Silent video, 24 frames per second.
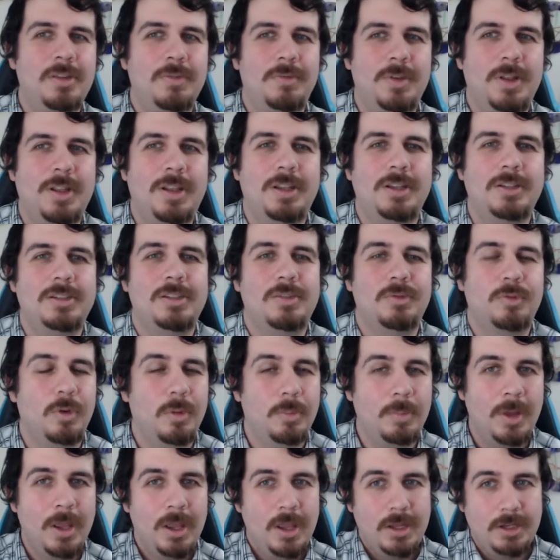villains
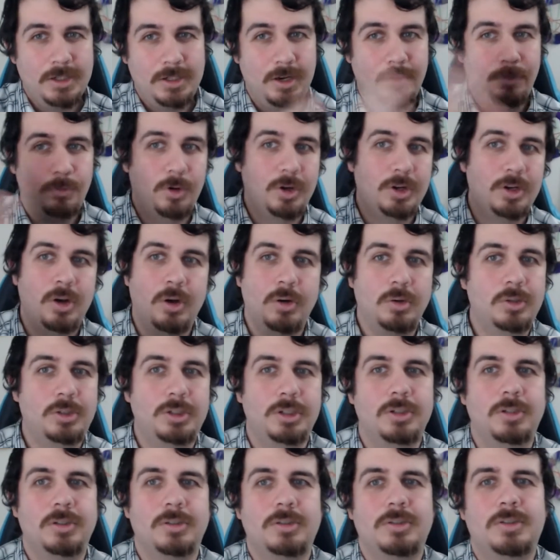from different
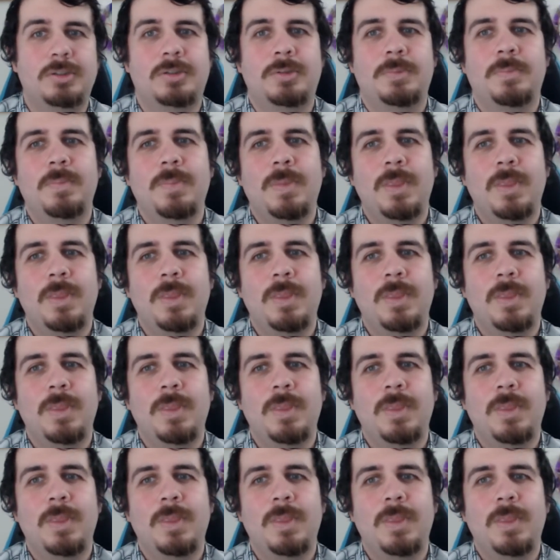cultures.